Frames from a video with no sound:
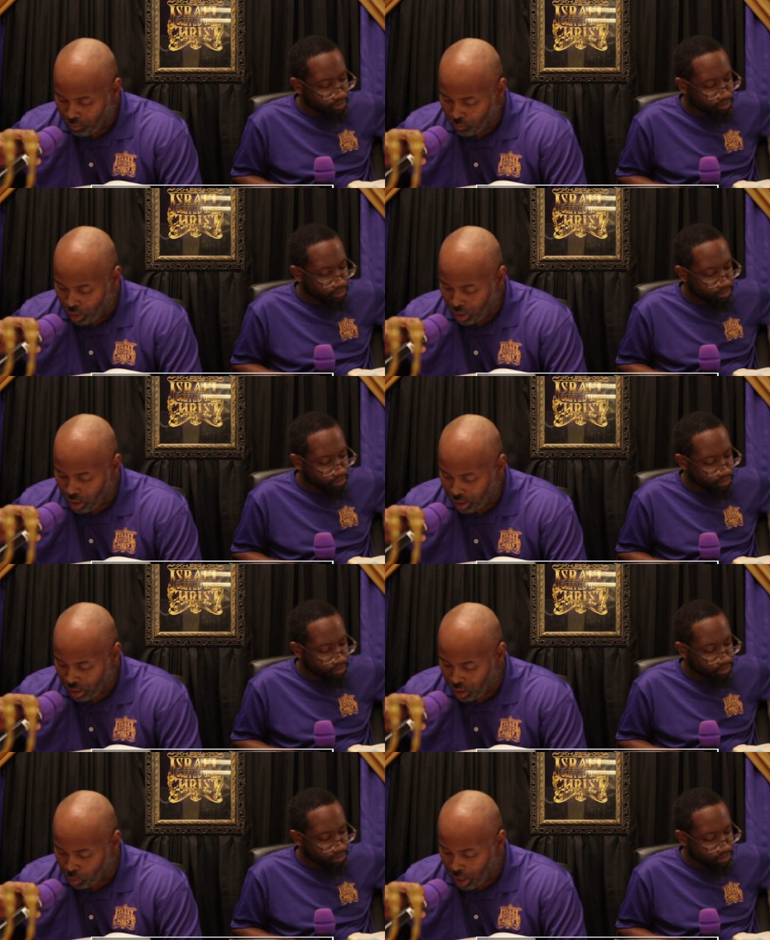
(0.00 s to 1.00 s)
Speaker 1: For
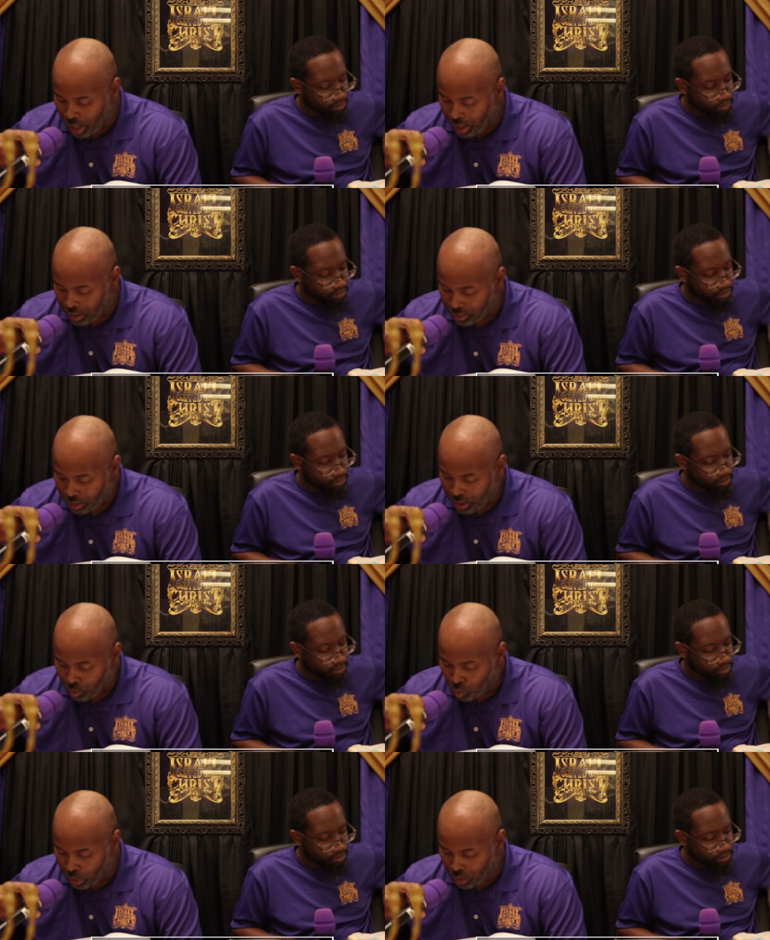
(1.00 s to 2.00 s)
Herod
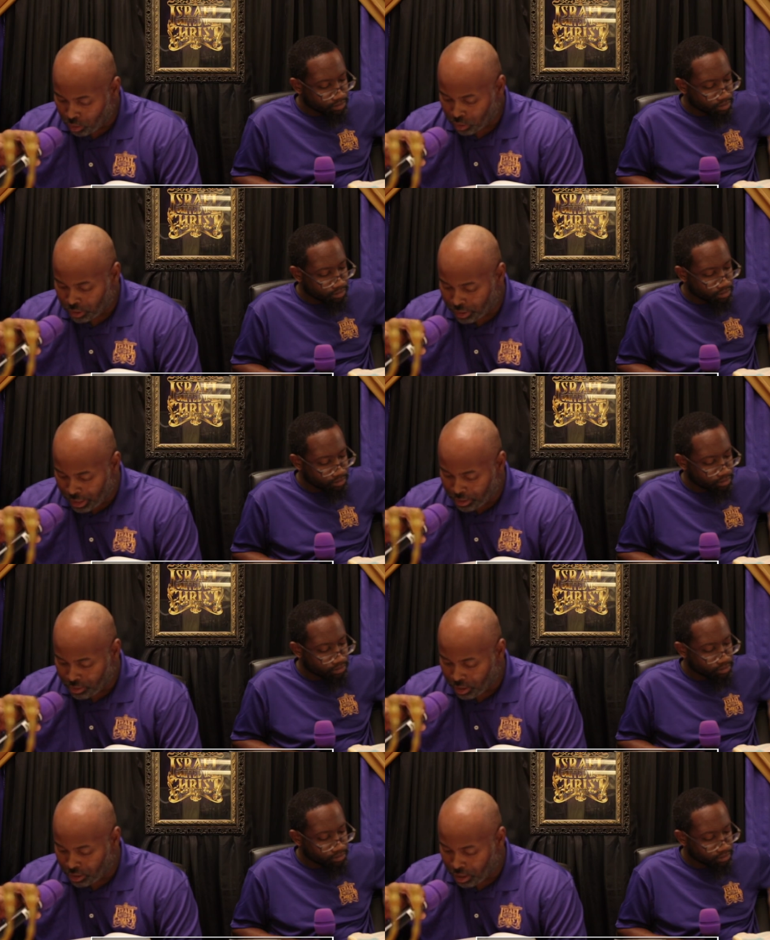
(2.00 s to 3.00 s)
will
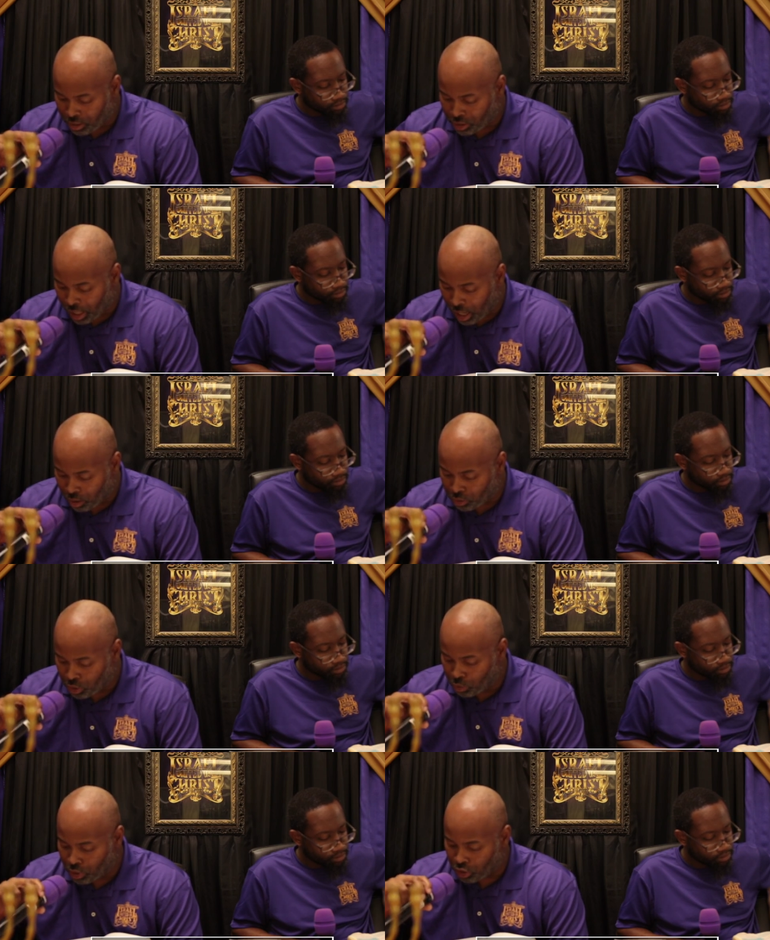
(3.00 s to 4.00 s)
seek the young child
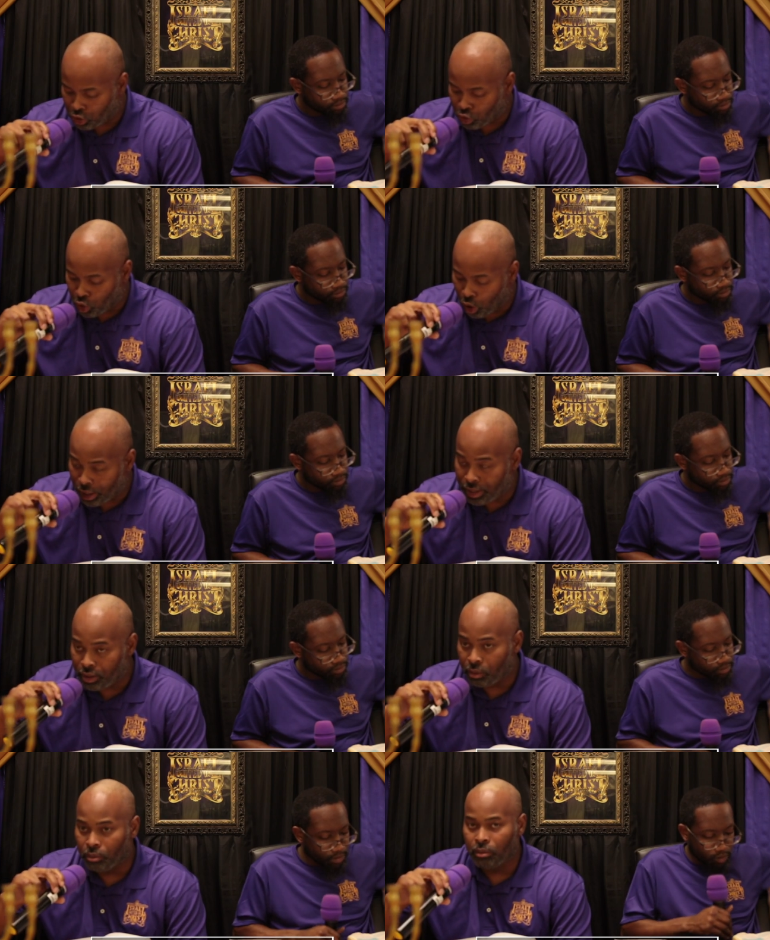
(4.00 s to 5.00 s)
to destroy
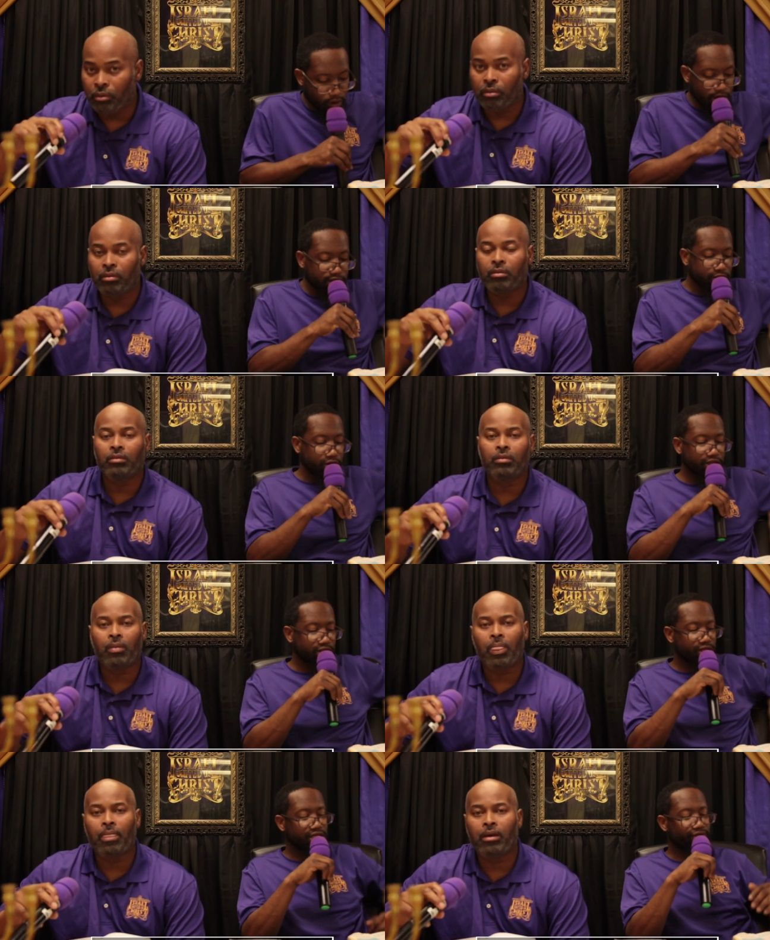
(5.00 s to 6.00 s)
him.
Speaker 2: Right. So this
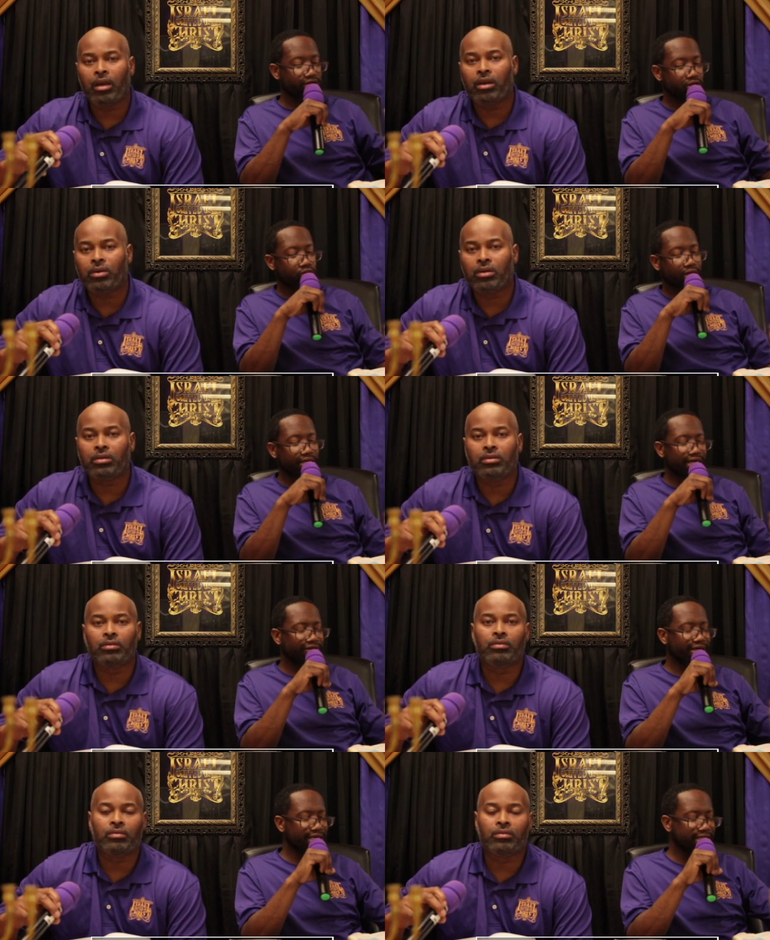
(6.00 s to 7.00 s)
is giving you
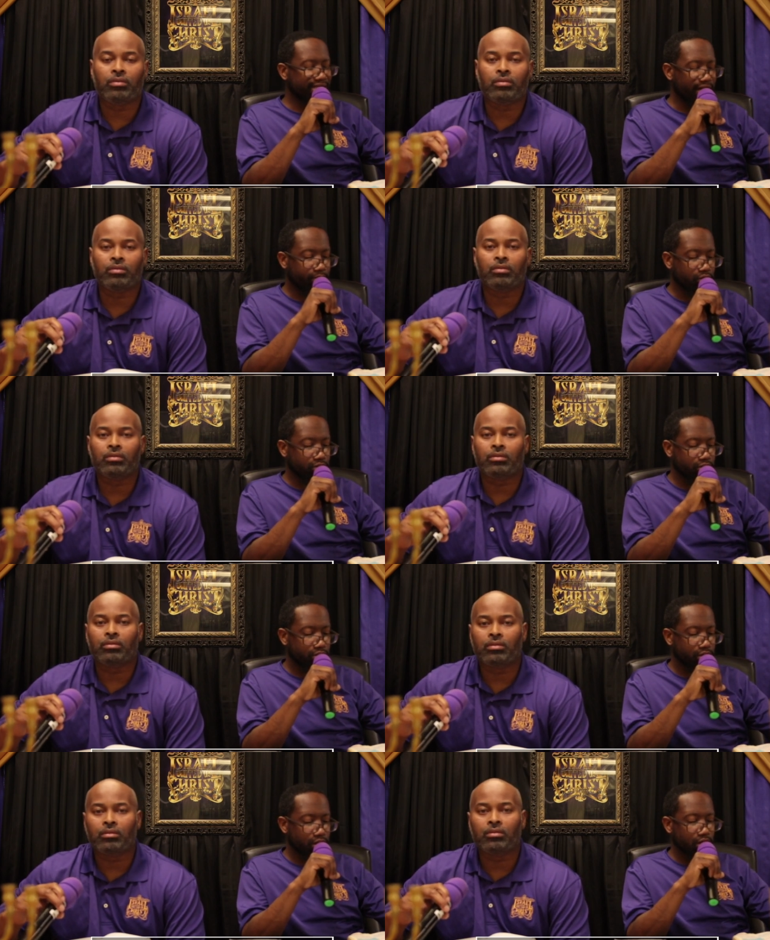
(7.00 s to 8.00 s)
another example
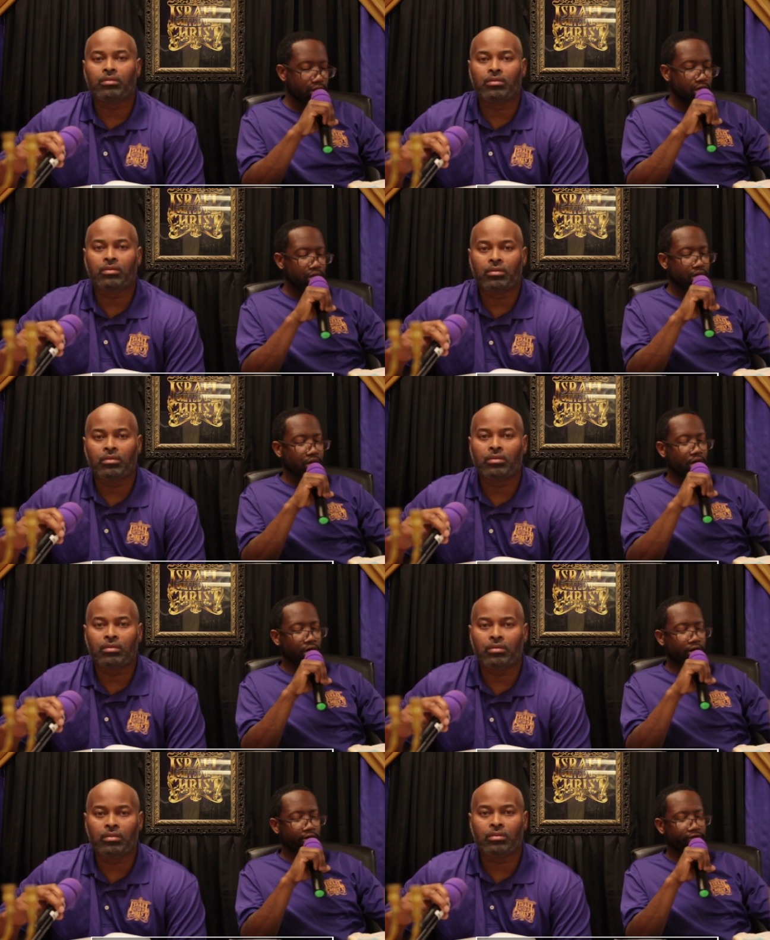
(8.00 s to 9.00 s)

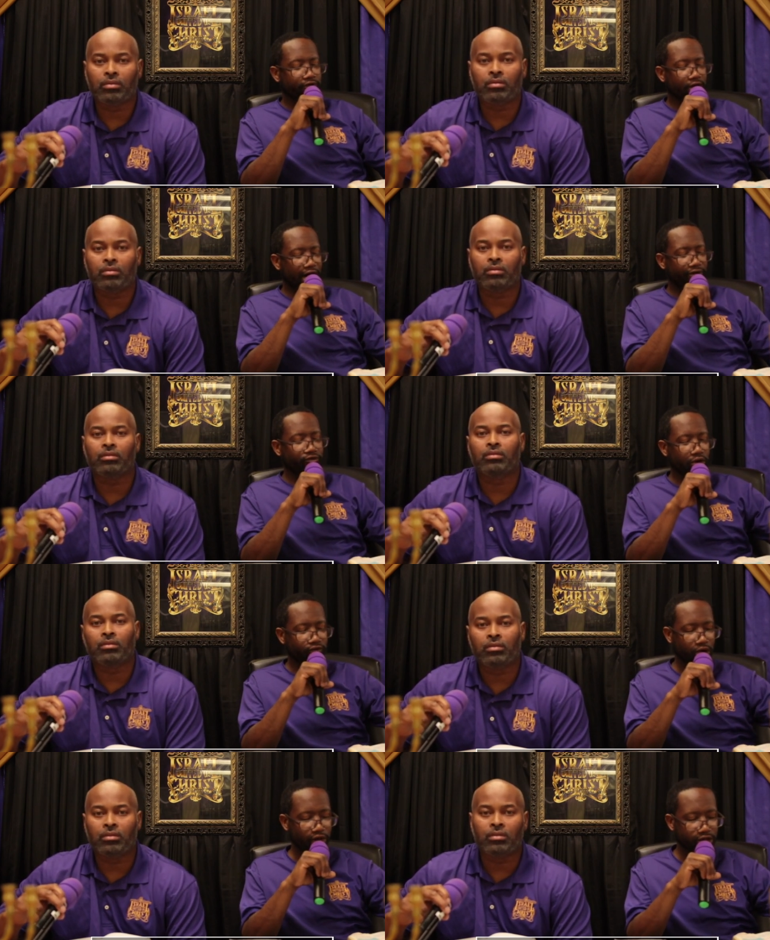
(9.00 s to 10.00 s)
of our
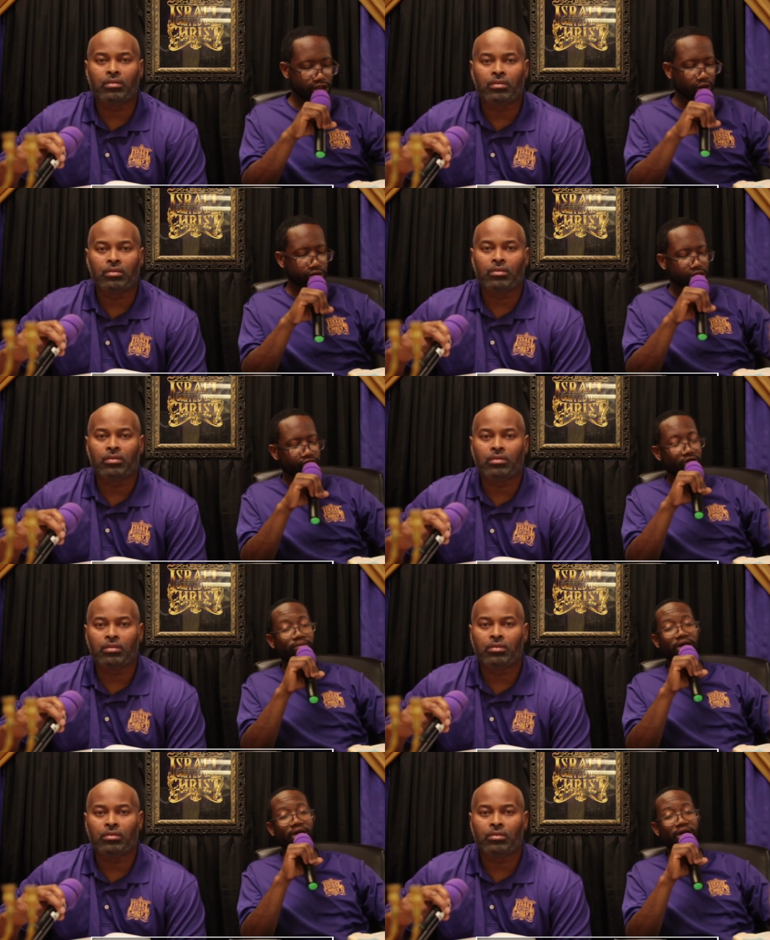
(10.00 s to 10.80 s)
forefather Joseph and